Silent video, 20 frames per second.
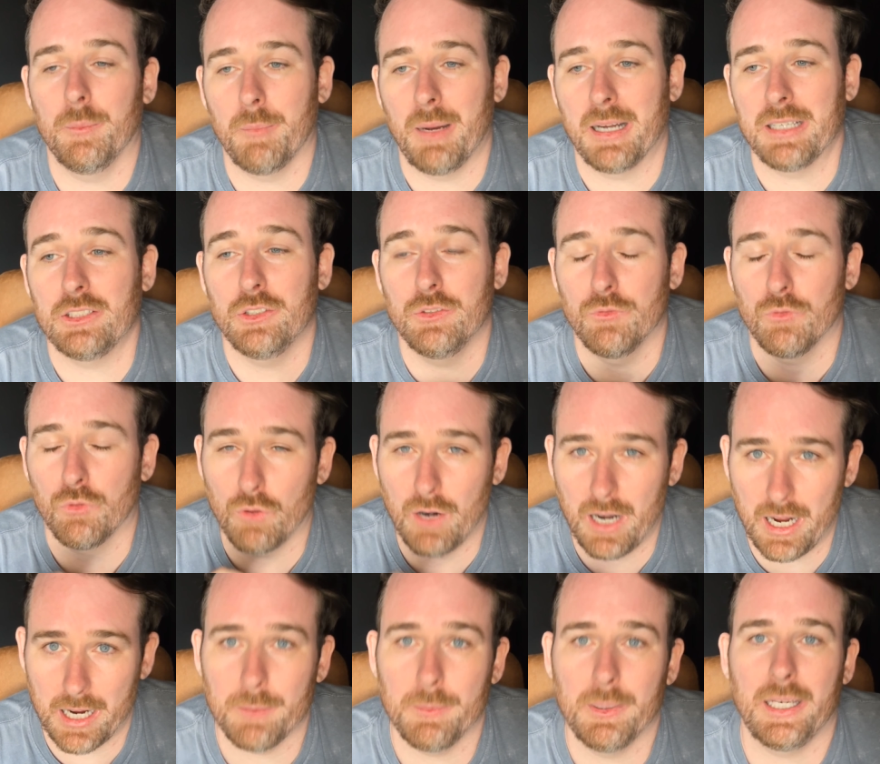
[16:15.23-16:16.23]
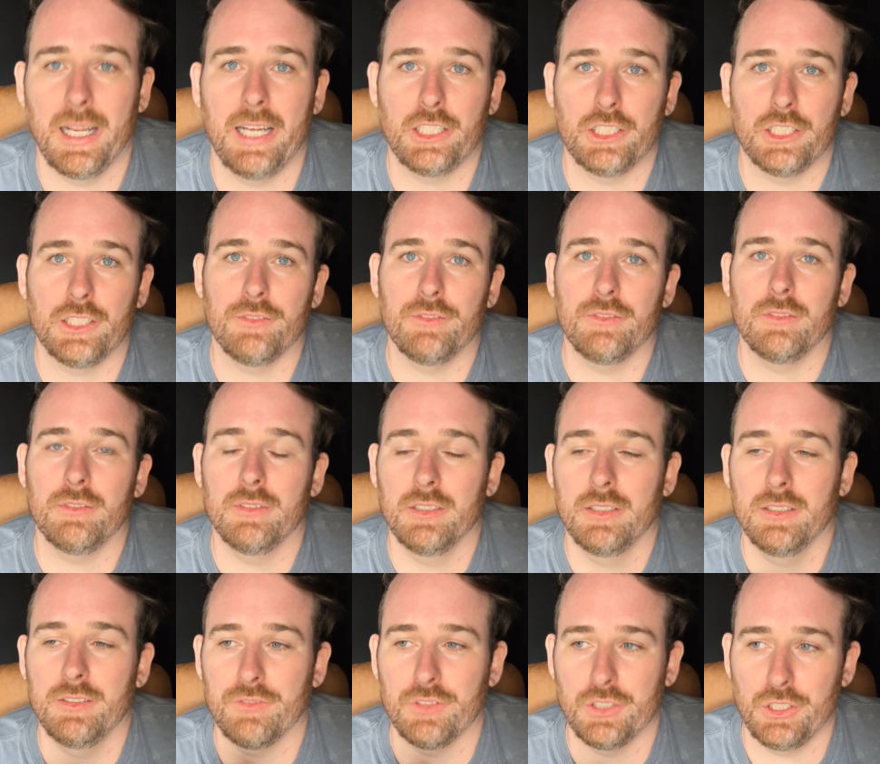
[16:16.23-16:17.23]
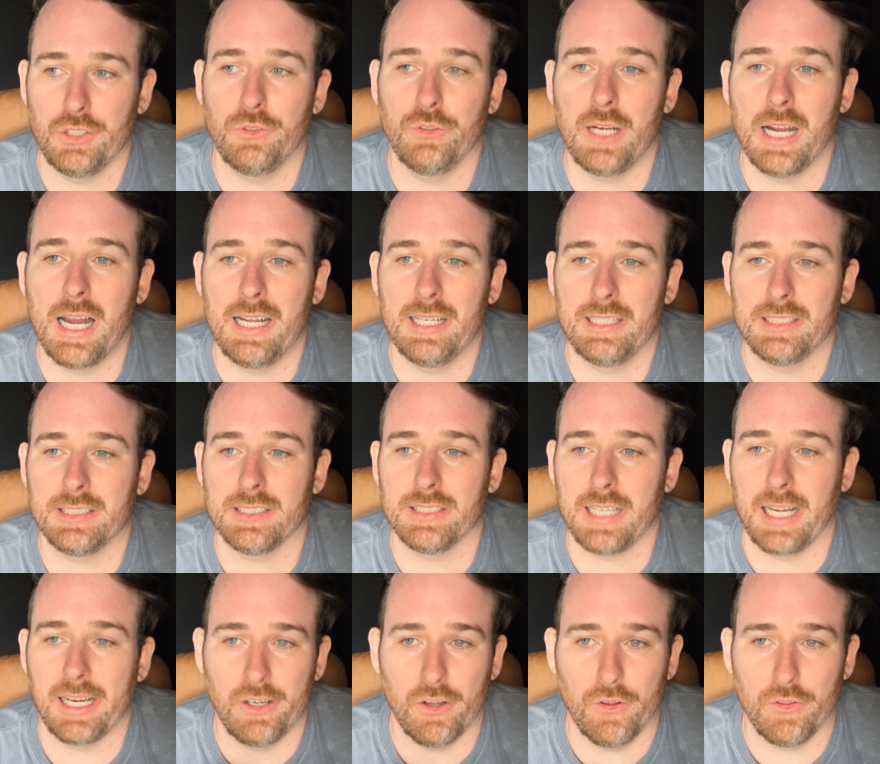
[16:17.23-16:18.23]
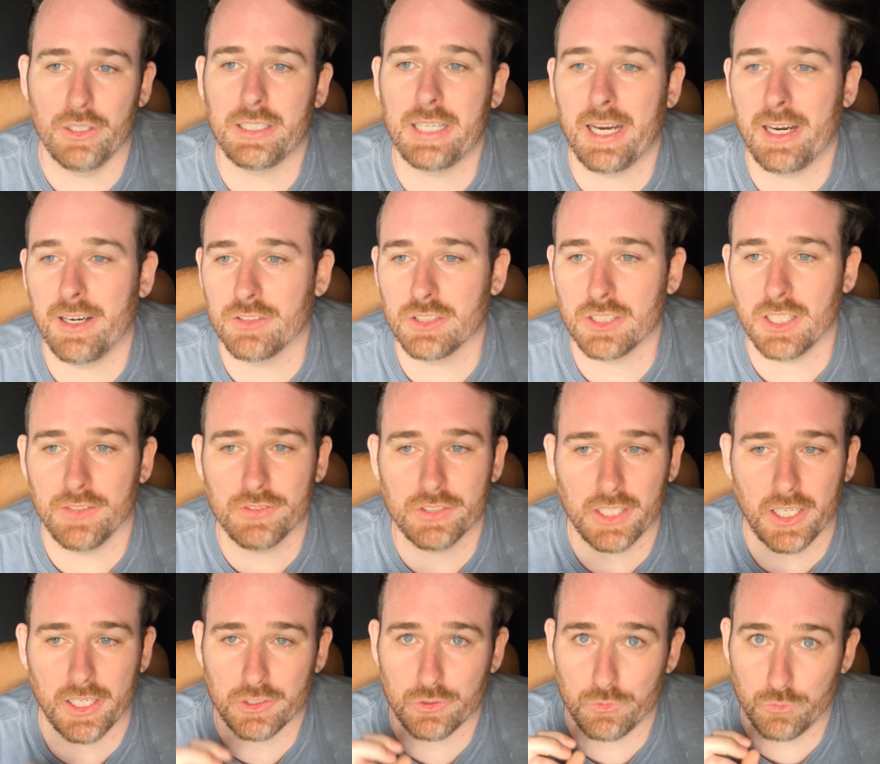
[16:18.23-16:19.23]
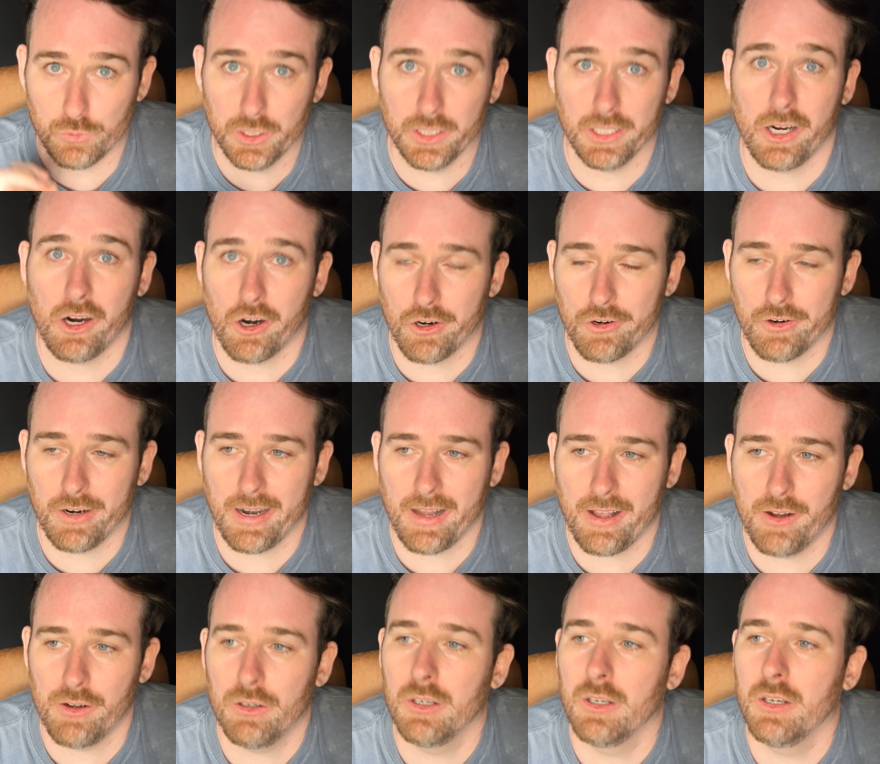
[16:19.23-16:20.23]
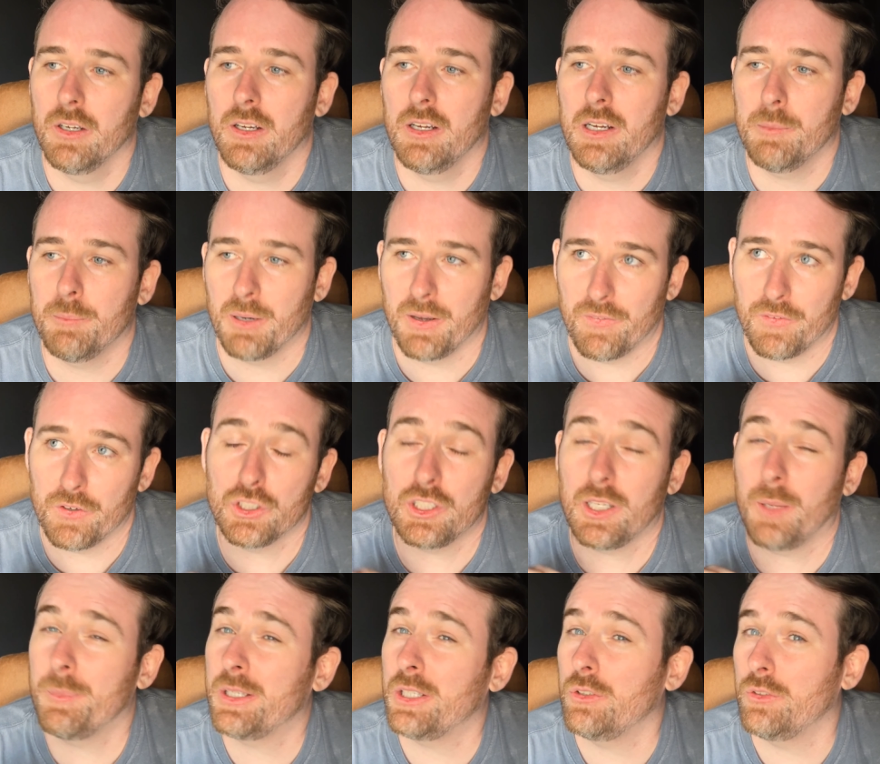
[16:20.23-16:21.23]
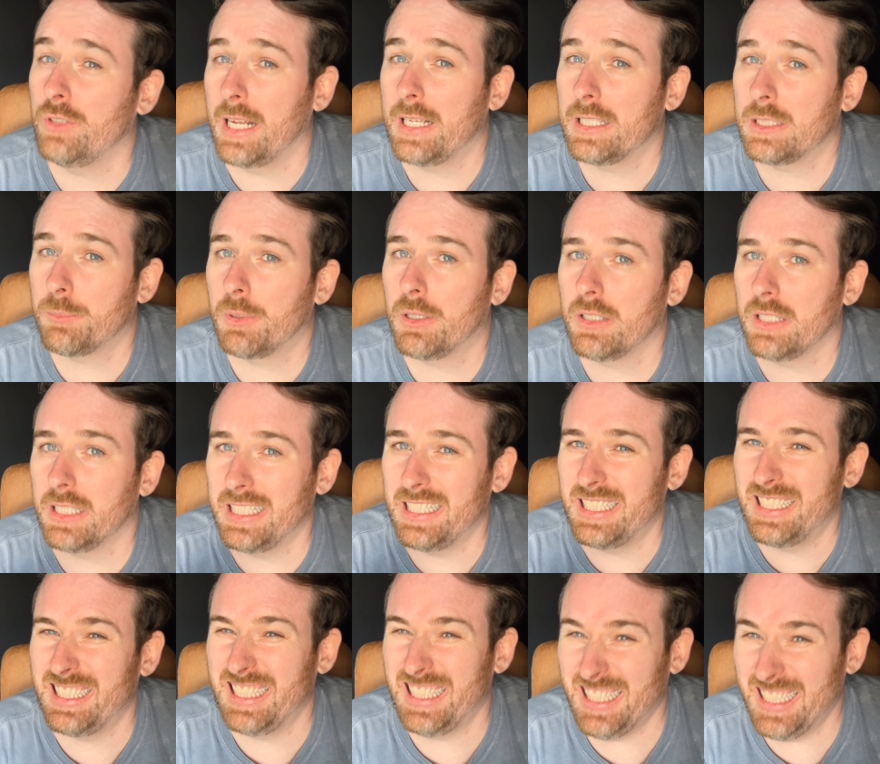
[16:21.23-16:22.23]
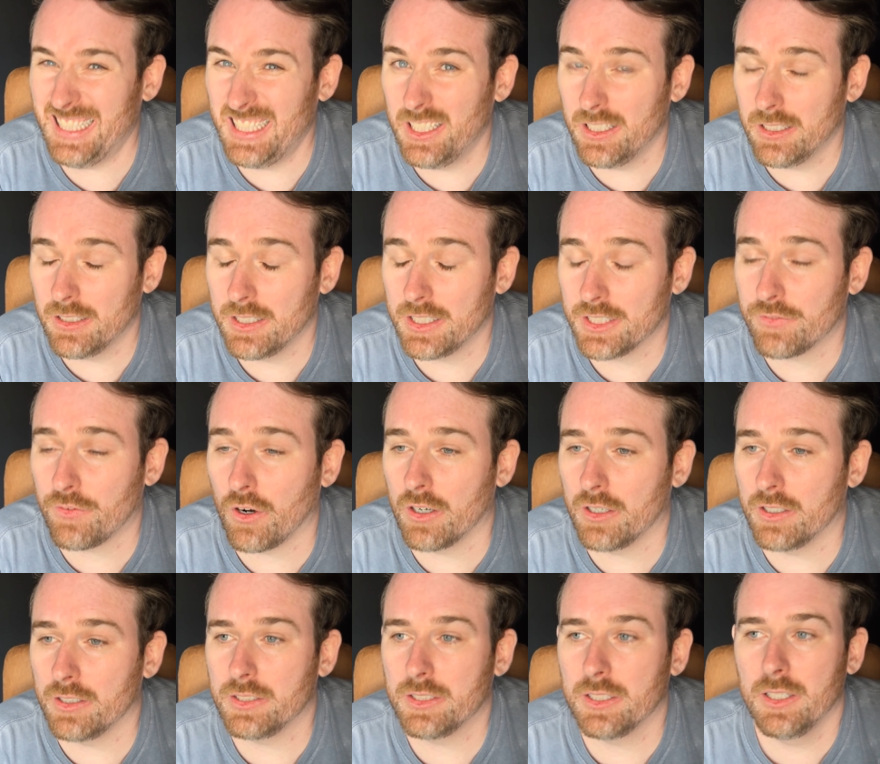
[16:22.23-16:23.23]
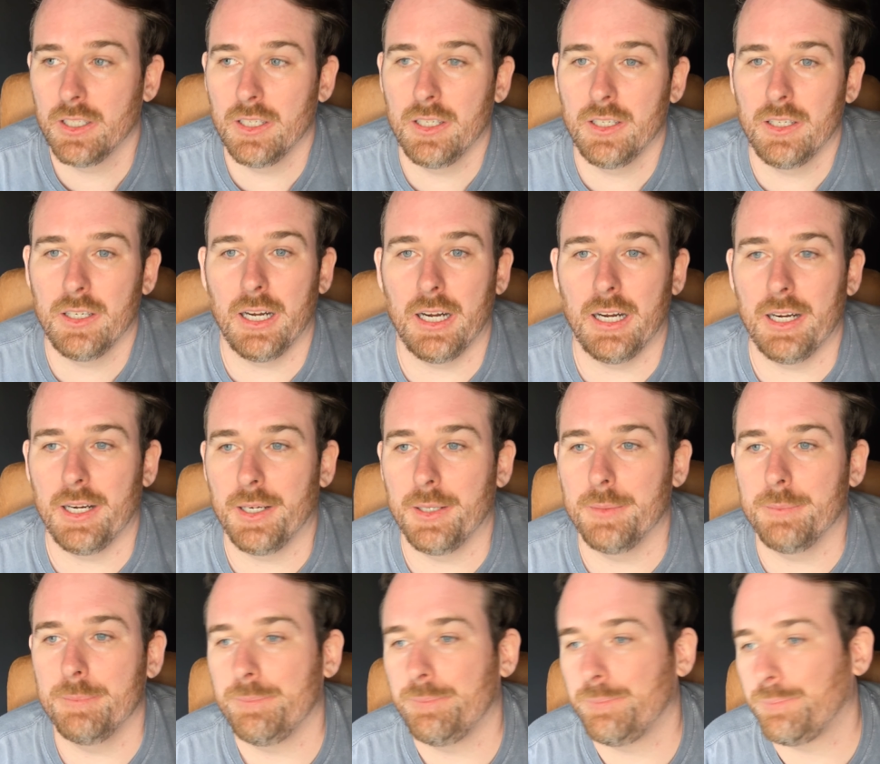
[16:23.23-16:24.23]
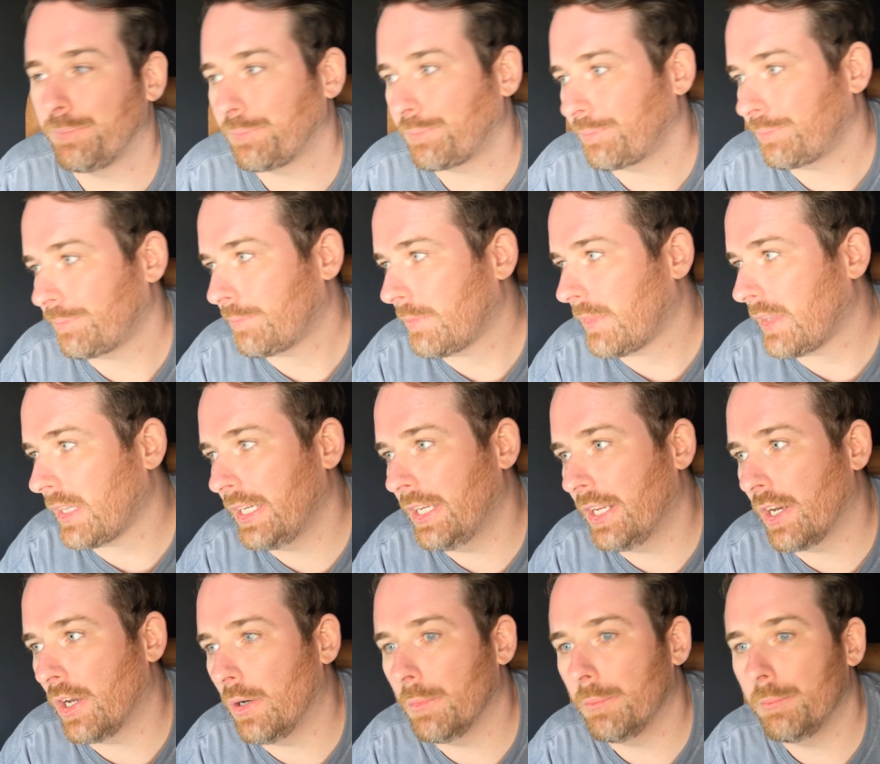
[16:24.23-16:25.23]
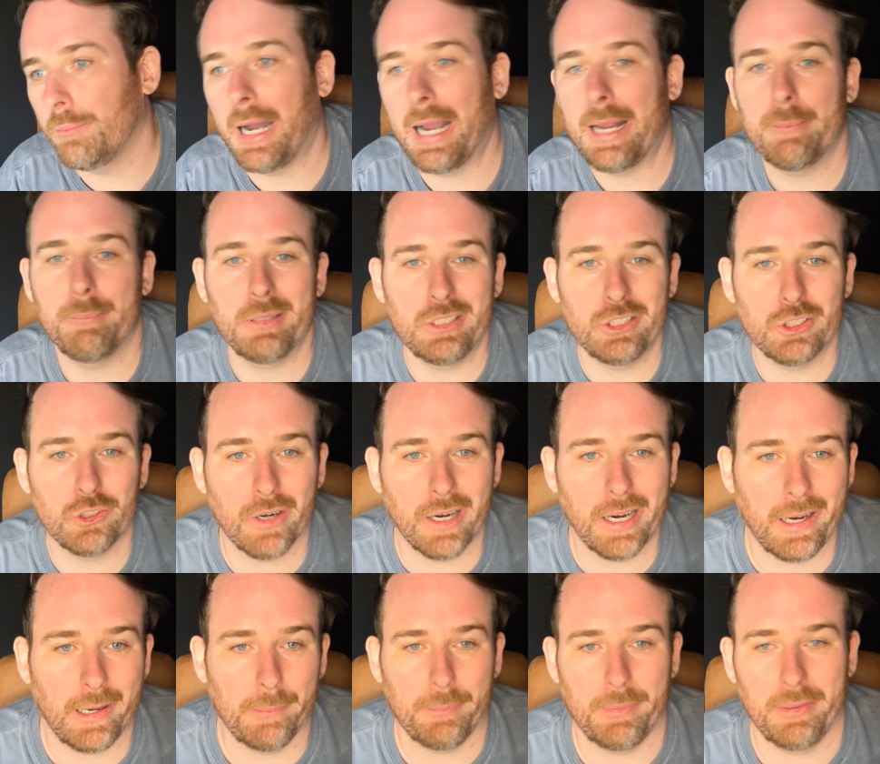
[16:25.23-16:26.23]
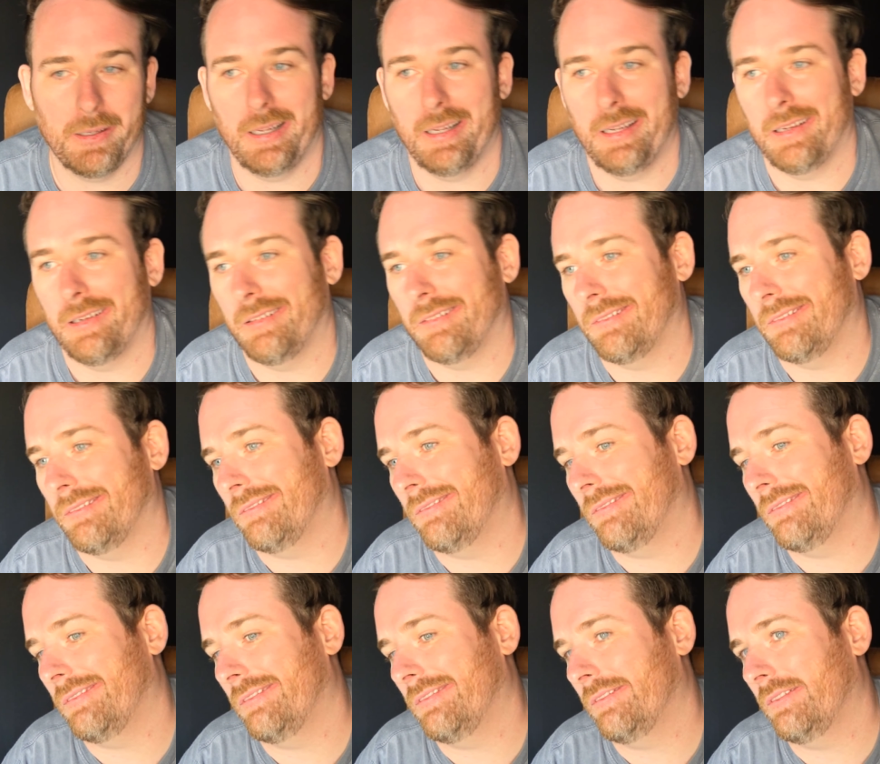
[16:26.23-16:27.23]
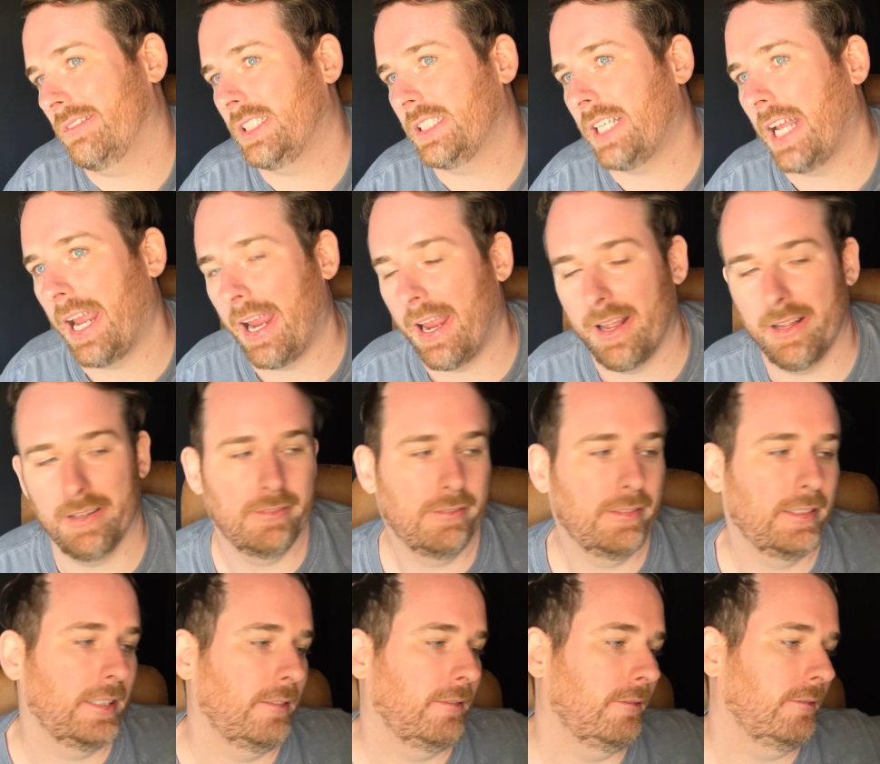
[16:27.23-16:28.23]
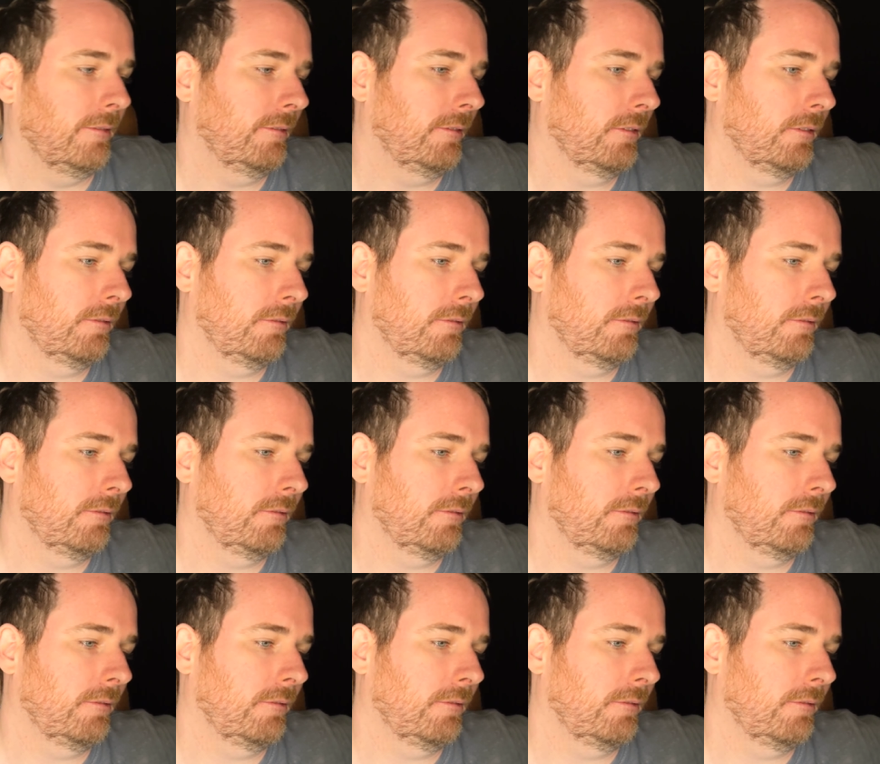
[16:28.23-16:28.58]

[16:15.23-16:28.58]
My recommendation for you guys is, I know the tariff stuff sucks really hard right now, but if there's something you desperately need as far as, pipe and drape and stands and